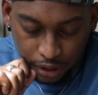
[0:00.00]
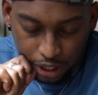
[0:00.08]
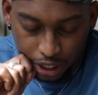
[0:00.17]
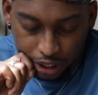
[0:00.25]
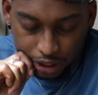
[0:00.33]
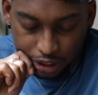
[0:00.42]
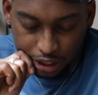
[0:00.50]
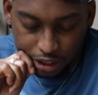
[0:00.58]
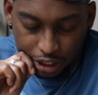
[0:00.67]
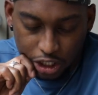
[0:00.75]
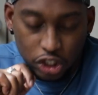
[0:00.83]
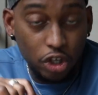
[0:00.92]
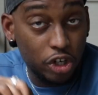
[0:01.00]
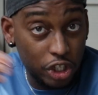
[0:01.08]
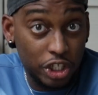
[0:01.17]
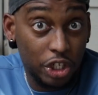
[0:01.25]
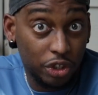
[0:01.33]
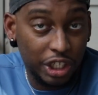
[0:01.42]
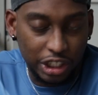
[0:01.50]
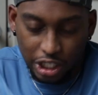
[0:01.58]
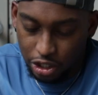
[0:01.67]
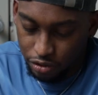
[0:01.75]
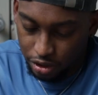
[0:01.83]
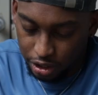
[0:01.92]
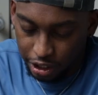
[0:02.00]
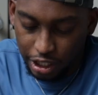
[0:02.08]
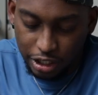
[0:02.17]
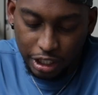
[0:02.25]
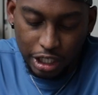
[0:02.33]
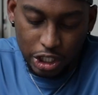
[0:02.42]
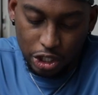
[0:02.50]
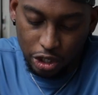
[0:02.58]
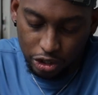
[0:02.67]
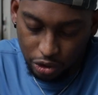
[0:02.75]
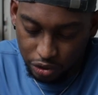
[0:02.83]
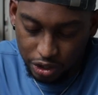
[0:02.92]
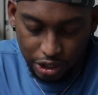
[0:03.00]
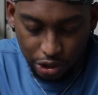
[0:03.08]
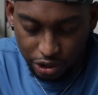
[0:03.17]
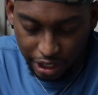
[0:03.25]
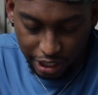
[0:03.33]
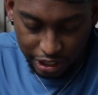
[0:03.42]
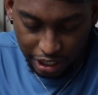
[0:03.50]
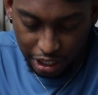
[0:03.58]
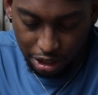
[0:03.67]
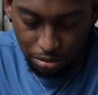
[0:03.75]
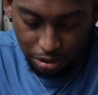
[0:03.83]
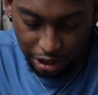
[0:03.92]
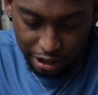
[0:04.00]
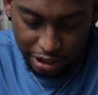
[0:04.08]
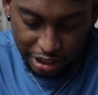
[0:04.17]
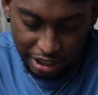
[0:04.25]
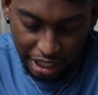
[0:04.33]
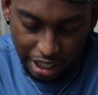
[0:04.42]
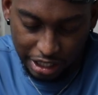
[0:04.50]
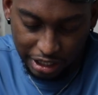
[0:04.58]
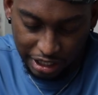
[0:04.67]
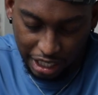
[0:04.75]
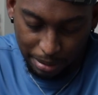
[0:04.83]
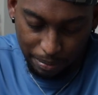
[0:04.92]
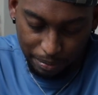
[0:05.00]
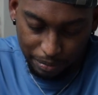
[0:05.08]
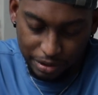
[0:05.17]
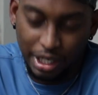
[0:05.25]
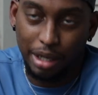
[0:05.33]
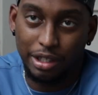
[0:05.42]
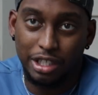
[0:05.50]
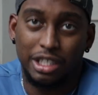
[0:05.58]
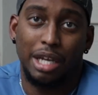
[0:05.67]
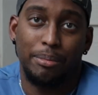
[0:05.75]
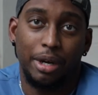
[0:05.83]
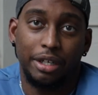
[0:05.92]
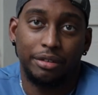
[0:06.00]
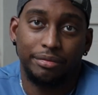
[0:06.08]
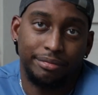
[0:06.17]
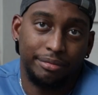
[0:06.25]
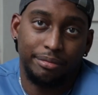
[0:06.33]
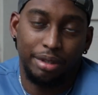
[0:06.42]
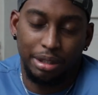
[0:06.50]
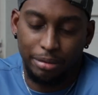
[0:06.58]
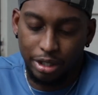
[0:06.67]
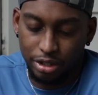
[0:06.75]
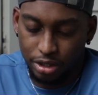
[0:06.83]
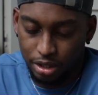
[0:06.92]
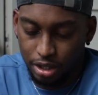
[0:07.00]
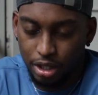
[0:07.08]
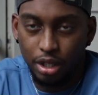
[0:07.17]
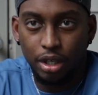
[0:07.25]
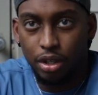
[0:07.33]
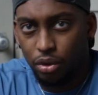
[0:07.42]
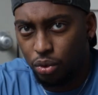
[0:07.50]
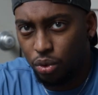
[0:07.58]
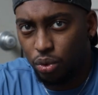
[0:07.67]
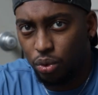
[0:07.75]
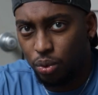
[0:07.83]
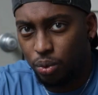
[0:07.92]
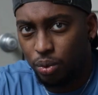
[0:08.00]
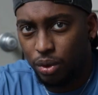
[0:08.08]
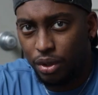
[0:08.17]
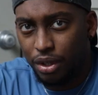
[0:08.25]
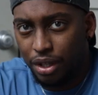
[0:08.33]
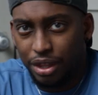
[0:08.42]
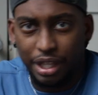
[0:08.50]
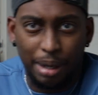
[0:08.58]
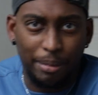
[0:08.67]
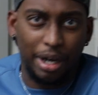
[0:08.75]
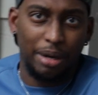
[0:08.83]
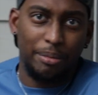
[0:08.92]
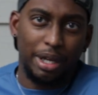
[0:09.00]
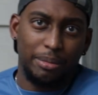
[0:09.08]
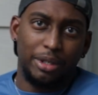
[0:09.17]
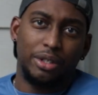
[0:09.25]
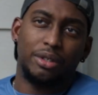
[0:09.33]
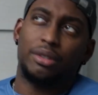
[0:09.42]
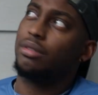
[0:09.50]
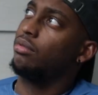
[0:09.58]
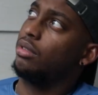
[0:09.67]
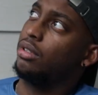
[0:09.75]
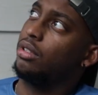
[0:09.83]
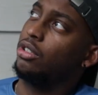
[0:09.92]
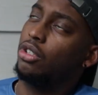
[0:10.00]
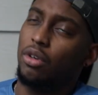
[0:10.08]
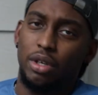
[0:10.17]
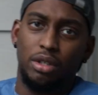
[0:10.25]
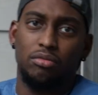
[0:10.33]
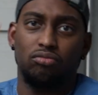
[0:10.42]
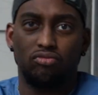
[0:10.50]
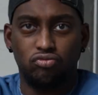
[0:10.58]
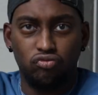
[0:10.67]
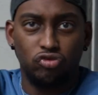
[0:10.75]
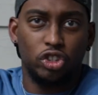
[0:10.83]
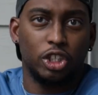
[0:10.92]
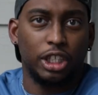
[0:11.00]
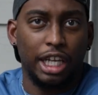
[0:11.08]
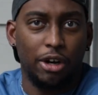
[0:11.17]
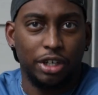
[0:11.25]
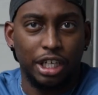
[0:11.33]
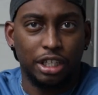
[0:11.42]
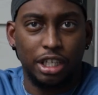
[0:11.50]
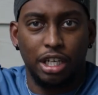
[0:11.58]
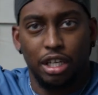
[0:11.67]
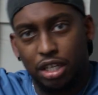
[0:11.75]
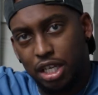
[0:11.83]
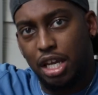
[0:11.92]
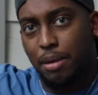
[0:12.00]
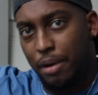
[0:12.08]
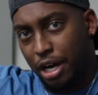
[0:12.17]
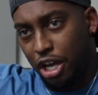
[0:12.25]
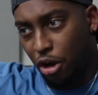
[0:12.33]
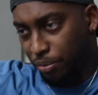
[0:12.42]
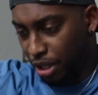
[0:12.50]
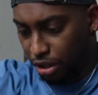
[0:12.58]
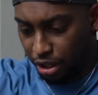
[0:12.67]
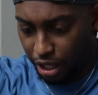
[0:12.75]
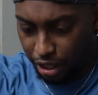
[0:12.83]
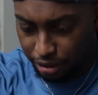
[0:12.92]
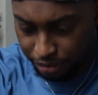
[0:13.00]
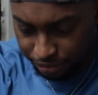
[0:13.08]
and the destination charge is still $600. The destination charge is gonna still stay the same because it's the same bike, pretty much. Ooh, that might have maybe, you know what? Cloud kicked in. It might have helped out a lot.